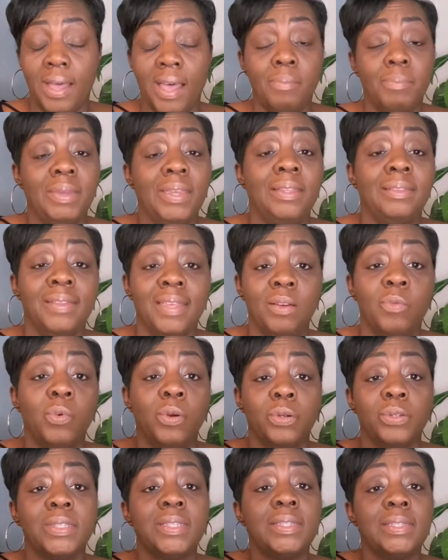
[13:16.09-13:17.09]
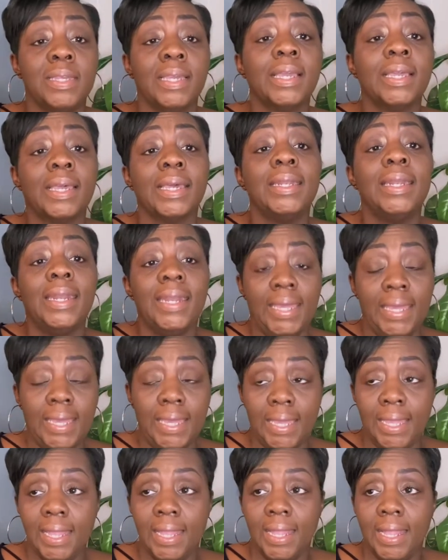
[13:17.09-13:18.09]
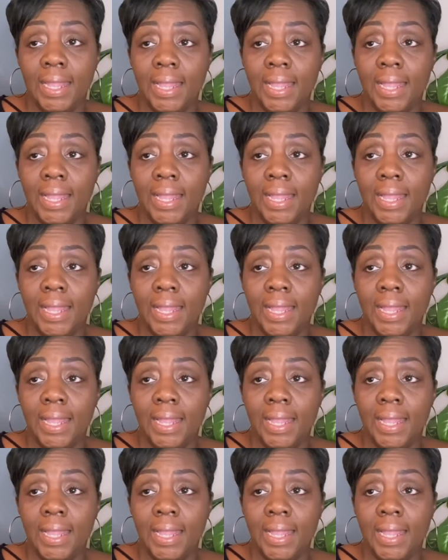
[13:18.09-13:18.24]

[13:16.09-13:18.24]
I mean, they were sickening.